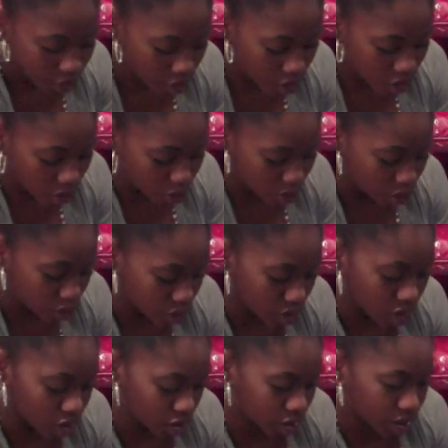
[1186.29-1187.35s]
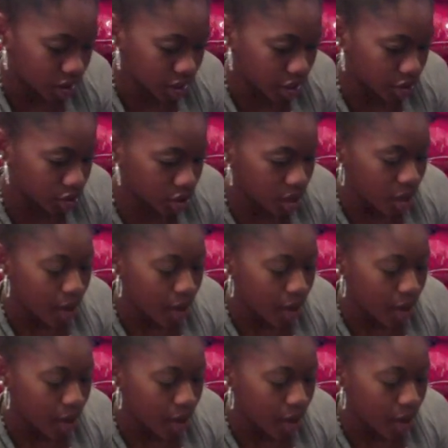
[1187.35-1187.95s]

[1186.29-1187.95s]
Or too large, it is actually.